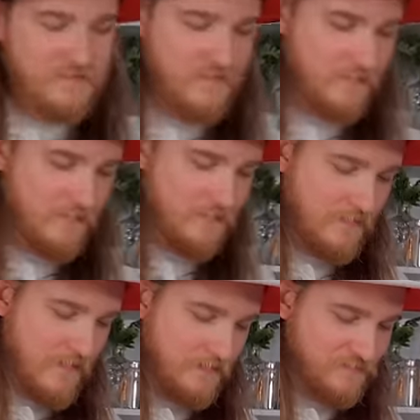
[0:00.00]
here
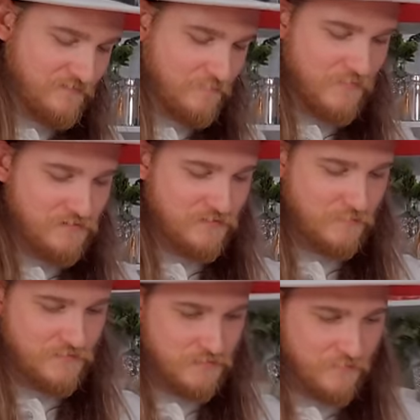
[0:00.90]
uh, just to make sure that
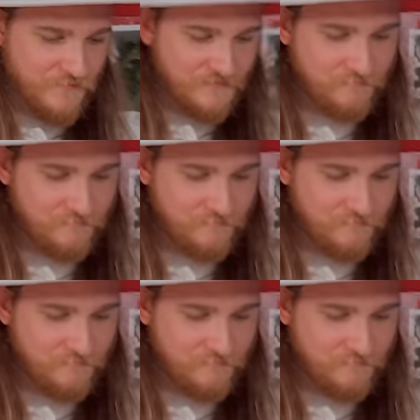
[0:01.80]
we're doing things